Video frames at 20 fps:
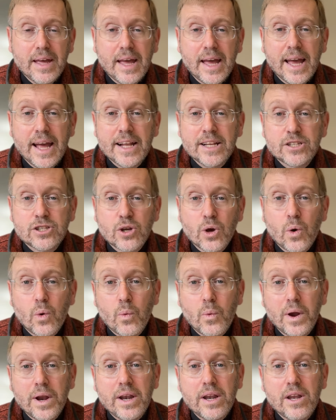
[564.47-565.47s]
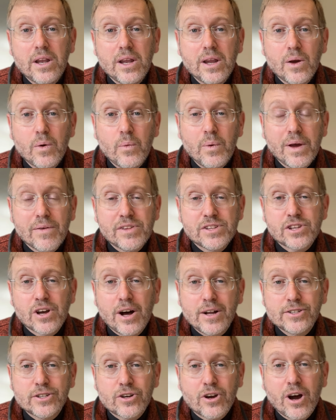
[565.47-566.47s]
And so when we have this
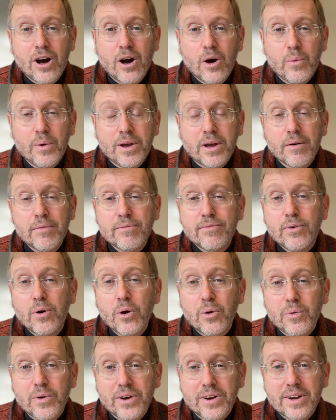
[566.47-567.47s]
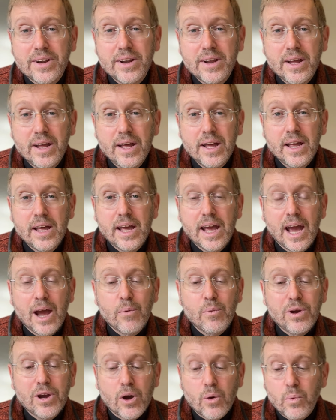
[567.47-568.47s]
altar call, we come forward
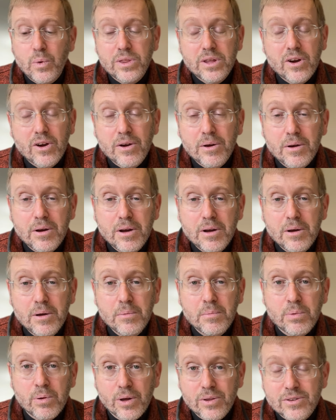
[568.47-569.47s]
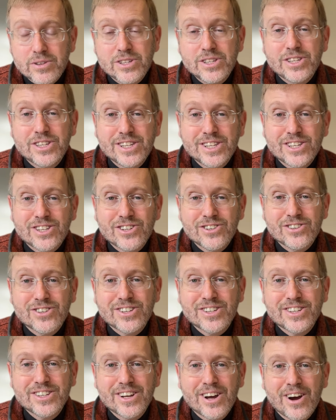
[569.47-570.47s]
and we are with our brothers and
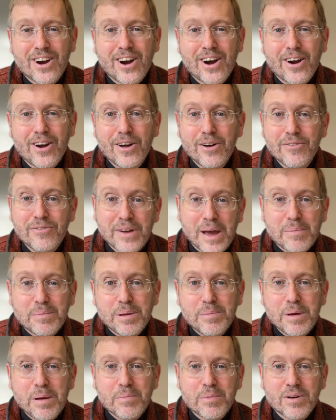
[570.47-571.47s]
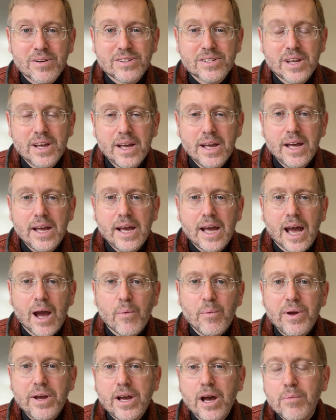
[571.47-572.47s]
sisters, our family members,
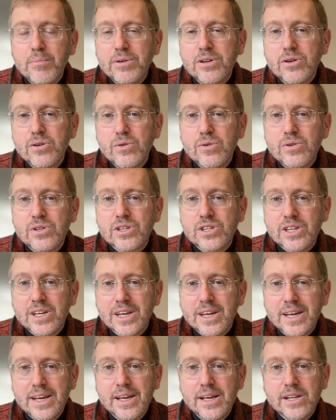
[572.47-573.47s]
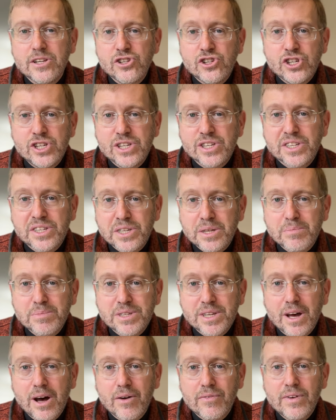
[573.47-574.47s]
and we come to see Jesus
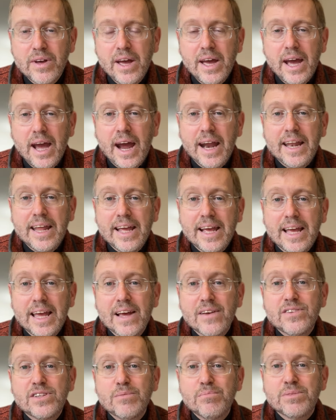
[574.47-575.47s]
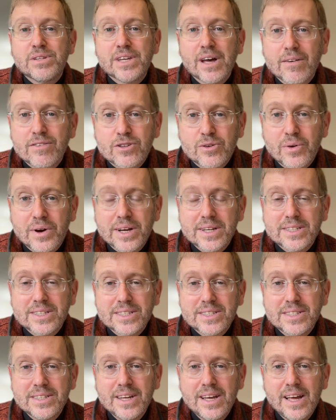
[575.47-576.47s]
himself, and he gives himself to
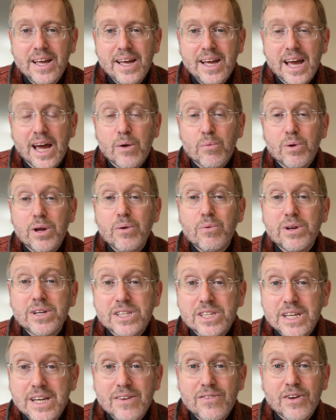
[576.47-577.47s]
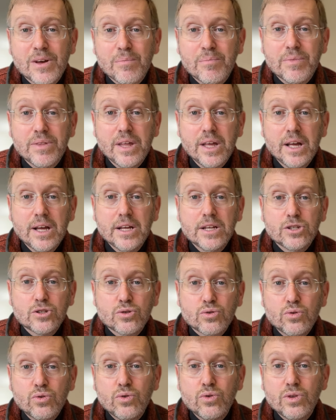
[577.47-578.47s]
us, and we receive him
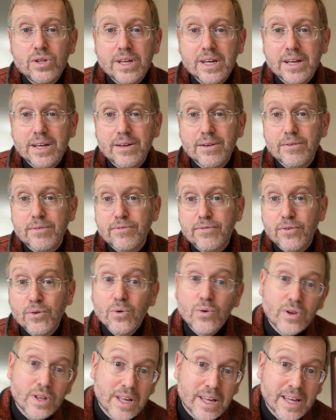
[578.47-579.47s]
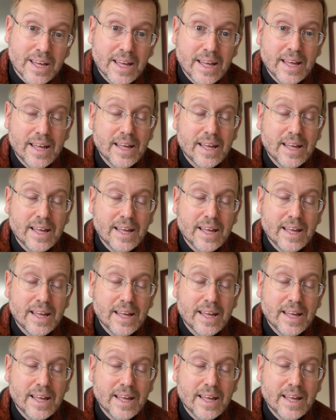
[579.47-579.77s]
truly, fully,